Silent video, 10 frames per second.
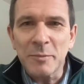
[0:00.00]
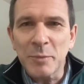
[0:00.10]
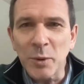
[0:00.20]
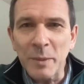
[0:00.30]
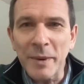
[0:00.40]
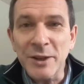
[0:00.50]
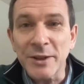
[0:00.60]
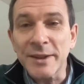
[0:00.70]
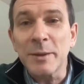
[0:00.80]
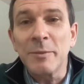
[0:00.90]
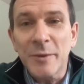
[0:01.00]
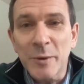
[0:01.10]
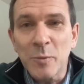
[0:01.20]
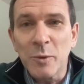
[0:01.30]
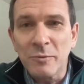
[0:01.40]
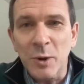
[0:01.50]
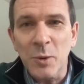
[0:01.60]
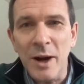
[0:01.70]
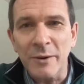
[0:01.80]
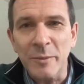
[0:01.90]
poorly patients, some of whom will
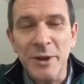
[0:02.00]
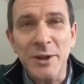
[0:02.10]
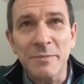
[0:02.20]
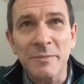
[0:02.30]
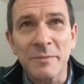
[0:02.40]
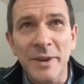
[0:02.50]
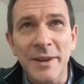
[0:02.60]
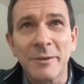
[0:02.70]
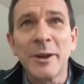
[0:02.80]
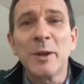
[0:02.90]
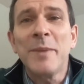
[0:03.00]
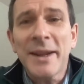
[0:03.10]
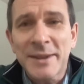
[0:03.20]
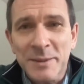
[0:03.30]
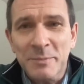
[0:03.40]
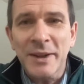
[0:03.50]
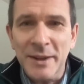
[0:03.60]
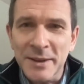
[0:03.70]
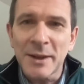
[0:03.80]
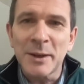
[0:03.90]
require admission, but there are no beds
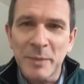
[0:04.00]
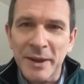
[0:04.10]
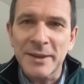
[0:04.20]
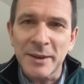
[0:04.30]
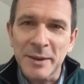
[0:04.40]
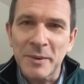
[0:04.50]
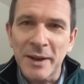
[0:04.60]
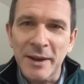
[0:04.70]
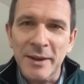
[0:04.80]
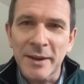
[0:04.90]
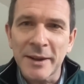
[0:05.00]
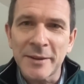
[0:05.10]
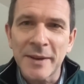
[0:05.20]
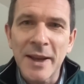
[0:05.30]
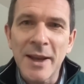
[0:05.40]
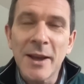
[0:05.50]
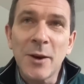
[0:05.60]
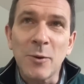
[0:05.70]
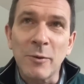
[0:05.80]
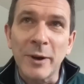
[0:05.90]
because those beds are kind of
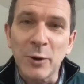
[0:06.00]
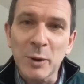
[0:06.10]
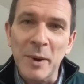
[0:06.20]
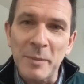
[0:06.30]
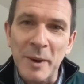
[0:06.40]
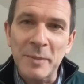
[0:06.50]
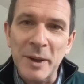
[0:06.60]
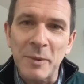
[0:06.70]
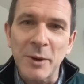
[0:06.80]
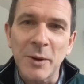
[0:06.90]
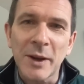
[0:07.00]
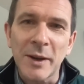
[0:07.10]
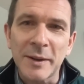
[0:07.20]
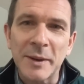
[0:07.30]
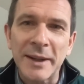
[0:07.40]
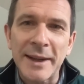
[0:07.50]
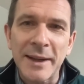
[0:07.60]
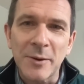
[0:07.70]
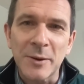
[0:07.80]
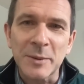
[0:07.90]
already occupied by people who can't
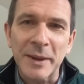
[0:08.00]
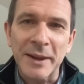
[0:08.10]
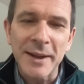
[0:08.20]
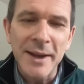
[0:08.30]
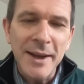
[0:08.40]
leave hospital.